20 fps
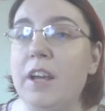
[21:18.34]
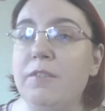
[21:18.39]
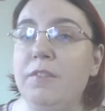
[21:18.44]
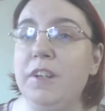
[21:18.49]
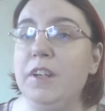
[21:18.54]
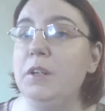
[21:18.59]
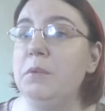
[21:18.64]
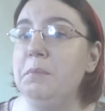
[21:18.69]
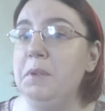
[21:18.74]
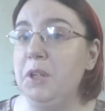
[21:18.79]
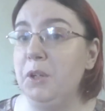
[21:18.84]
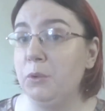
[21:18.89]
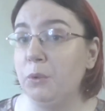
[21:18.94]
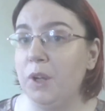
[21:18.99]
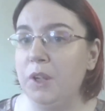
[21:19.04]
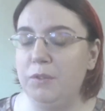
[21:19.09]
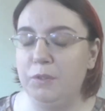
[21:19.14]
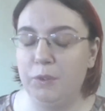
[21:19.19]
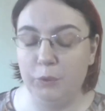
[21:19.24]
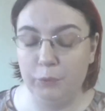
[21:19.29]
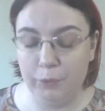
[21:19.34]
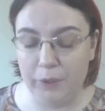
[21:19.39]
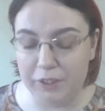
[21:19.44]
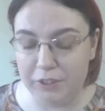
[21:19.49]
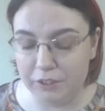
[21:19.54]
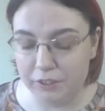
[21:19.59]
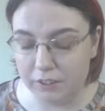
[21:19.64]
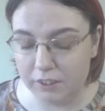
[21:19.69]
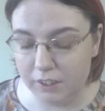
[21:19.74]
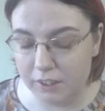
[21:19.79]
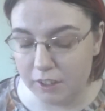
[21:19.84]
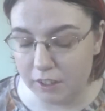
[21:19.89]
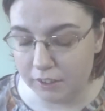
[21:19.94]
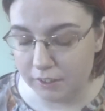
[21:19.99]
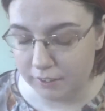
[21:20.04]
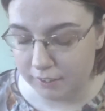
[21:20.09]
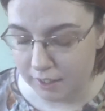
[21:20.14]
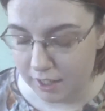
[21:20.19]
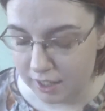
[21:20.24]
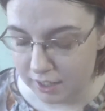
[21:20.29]
figure it would be great for winter and
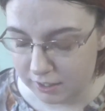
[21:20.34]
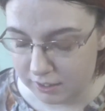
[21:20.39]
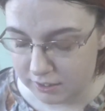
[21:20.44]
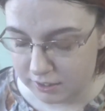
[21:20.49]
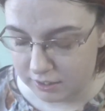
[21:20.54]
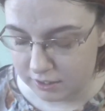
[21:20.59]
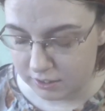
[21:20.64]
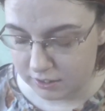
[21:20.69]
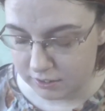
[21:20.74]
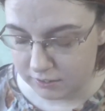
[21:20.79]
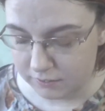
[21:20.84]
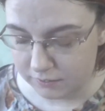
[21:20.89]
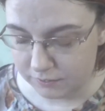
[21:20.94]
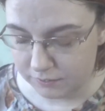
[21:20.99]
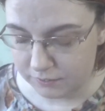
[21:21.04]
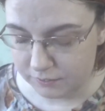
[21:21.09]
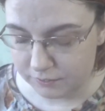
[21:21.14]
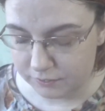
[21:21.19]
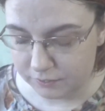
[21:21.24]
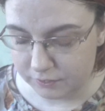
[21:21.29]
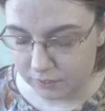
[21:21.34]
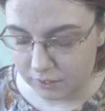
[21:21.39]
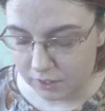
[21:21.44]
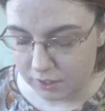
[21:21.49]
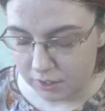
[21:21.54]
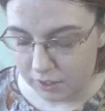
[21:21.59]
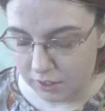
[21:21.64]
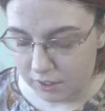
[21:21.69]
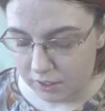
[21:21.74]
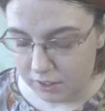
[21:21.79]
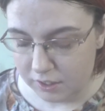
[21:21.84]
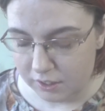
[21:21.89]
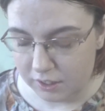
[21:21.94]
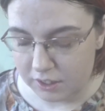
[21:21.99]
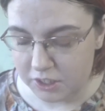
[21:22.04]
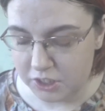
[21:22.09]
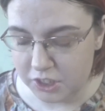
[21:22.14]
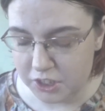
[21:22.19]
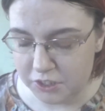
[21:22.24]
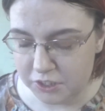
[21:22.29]
all that.
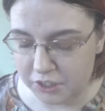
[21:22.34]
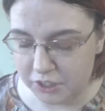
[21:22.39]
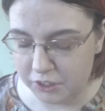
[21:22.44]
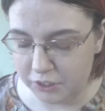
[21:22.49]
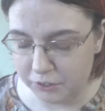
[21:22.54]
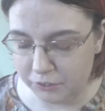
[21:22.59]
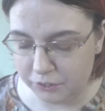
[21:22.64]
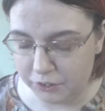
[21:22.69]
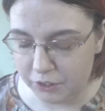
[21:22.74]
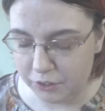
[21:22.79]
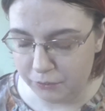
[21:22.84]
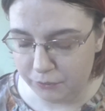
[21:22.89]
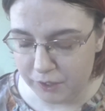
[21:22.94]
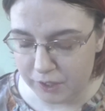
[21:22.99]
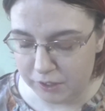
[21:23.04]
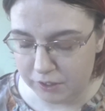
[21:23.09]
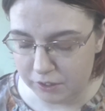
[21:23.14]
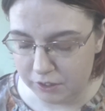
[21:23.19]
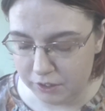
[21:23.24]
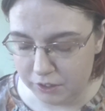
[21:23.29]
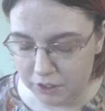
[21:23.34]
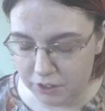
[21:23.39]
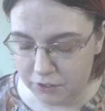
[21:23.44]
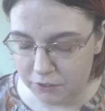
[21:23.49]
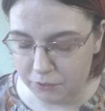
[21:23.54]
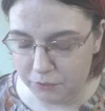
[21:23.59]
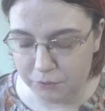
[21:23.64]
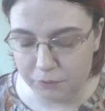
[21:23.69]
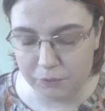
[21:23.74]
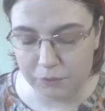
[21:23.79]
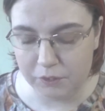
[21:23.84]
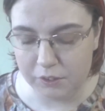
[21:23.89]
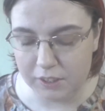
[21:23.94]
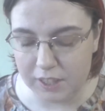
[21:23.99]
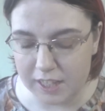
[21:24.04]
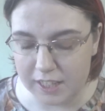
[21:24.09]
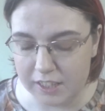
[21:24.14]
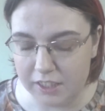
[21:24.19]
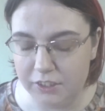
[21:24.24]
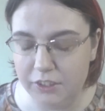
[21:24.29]
Because, you know, during winter, you
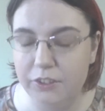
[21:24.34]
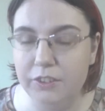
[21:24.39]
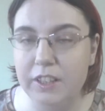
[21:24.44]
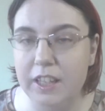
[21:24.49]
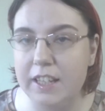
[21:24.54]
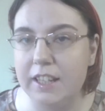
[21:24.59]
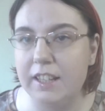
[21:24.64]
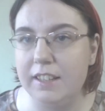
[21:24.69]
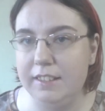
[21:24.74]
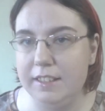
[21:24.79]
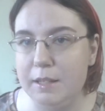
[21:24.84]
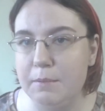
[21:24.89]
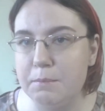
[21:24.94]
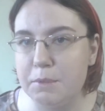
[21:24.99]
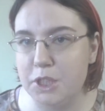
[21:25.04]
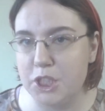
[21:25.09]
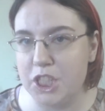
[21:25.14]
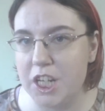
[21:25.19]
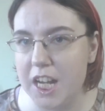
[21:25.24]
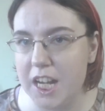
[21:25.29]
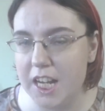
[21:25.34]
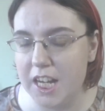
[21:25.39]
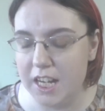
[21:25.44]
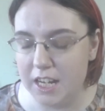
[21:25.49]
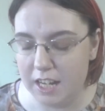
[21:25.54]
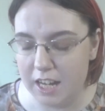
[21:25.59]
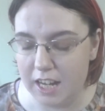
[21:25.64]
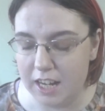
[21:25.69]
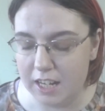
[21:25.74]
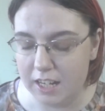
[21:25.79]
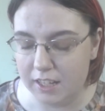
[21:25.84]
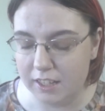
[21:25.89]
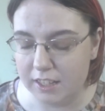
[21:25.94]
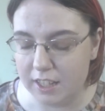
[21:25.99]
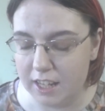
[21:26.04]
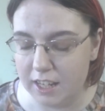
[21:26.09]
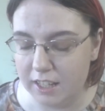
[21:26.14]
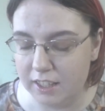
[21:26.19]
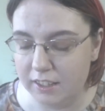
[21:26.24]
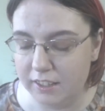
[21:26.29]
kind of do, like, a deeper shade. And
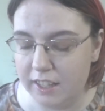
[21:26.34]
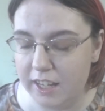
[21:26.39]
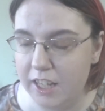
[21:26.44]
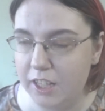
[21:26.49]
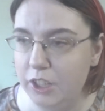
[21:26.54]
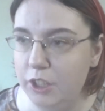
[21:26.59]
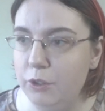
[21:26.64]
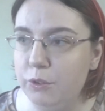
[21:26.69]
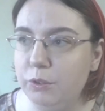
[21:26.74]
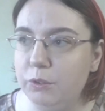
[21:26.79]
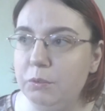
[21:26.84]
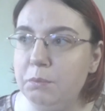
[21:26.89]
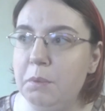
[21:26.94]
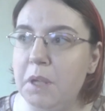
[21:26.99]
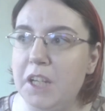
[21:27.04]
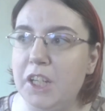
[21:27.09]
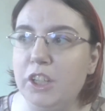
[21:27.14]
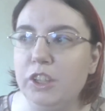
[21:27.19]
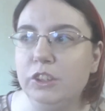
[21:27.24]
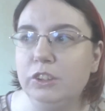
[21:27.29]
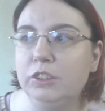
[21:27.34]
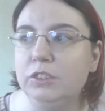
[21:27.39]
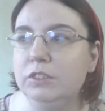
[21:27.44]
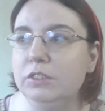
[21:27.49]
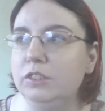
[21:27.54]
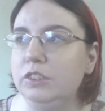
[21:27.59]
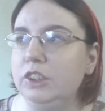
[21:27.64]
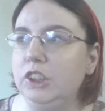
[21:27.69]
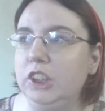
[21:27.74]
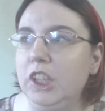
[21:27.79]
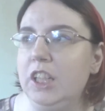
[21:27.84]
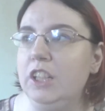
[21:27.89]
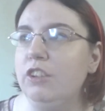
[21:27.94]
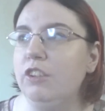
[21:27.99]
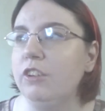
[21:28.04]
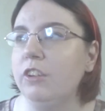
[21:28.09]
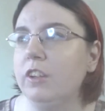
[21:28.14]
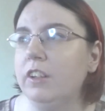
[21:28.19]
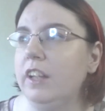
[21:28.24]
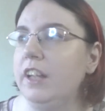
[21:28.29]
kind of, like, you make your cheeks
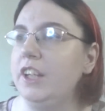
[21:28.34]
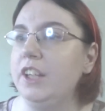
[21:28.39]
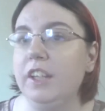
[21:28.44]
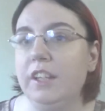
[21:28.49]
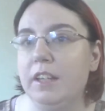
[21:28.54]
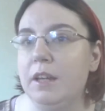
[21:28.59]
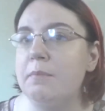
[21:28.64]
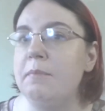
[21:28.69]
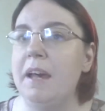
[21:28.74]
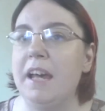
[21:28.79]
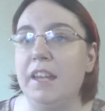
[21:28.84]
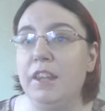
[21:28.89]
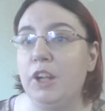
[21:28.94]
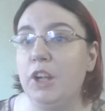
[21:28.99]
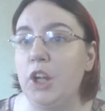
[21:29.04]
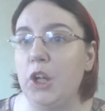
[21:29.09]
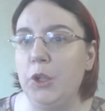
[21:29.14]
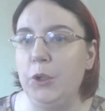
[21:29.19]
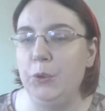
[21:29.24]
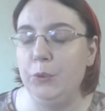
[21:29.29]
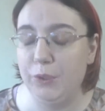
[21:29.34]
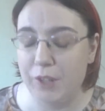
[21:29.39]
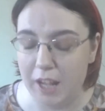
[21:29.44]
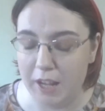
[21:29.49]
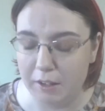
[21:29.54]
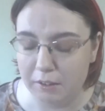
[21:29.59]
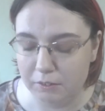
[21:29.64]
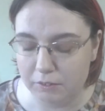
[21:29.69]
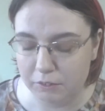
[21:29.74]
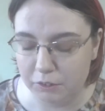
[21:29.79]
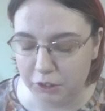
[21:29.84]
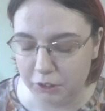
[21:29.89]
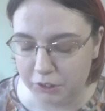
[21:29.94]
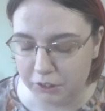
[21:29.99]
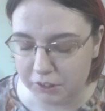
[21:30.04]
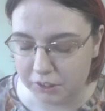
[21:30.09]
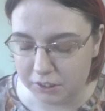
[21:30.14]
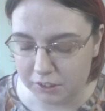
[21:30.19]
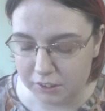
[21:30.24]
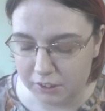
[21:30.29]
look like you come out of the cove type
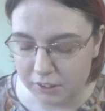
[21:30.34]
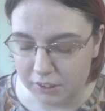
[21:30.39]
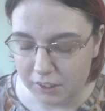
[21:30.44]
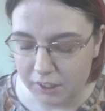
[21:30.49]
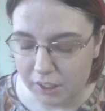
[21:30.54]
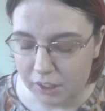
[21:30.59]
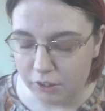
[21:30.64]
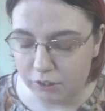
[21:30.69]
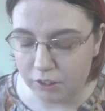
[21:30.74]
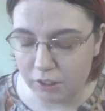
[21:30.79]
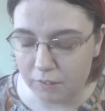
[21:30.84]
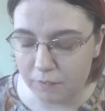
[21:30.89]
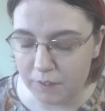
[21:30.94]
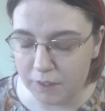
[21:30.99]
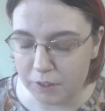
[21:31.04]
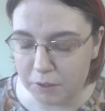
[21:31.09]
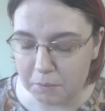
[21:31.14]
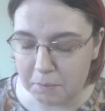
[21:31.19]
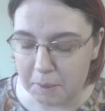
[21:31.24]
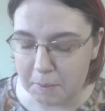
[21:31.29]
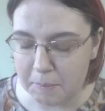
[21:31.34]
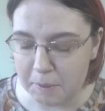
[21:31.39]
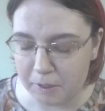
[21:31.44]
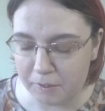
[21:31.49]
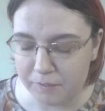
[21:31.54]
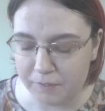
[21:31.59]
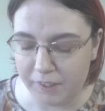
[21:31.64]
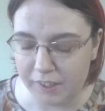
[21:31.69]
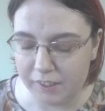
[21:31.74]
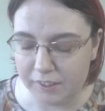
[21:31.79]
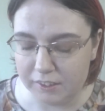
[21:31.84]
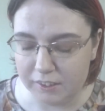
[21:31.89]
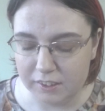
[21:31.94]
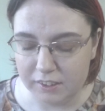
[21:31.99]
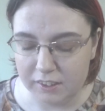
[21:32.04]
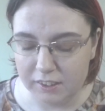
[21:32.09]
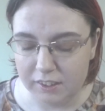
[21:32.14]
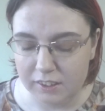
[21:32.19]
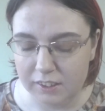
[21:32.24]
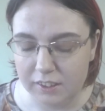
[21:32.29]
look. So I figured it would be perfect.
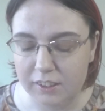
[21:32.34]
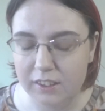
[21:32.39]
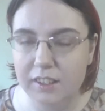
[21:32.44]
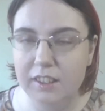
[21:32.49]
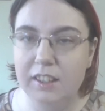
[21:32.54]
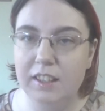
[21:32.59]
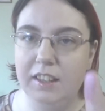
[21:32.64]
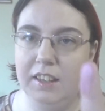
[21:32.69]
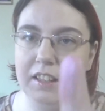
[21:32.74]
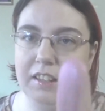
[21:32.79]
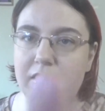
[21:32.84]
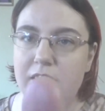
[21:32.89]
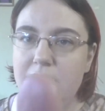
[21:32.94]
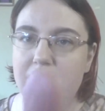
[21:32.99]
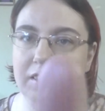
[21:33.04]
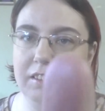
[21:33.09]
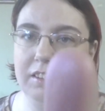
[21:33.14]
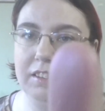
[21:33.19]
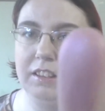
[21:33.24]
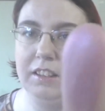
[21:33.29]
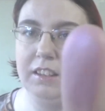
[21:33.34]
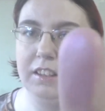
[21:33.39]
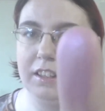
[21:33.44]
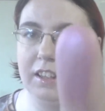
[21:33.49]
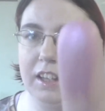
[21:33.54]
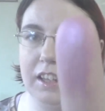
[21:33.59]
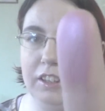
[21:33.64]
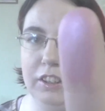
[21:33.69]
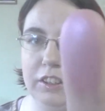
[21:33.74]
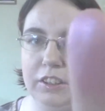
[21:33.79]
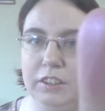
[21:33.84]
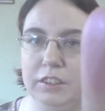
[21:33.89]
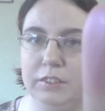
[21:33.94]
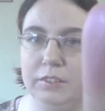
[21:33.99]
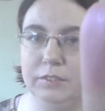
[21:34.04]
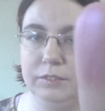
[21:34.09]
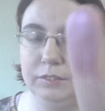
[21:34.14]
This is the color.